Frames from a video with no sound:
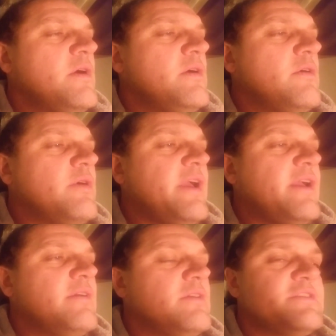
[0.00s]

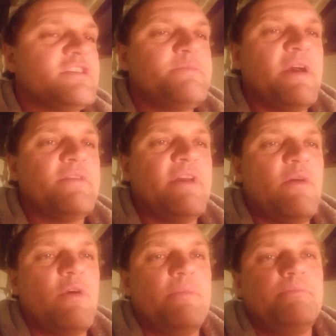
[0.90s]
Okay, let's expand on
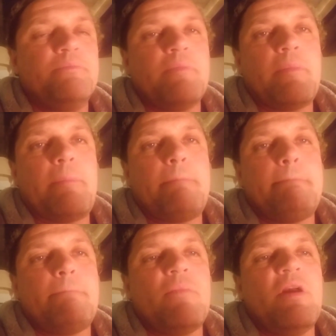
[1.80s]
that one.
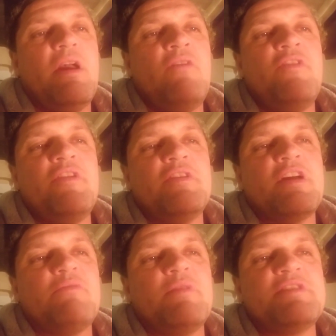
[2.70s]
Everything the
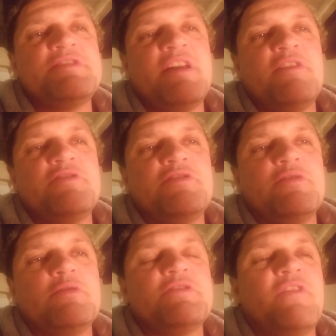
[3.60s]
government has set out to
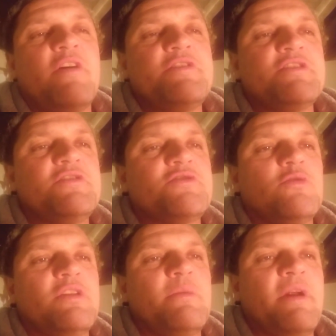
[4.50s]
do as far as
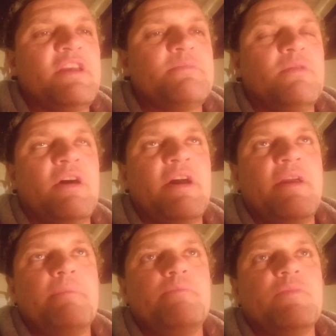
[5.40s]
controlling the money supply,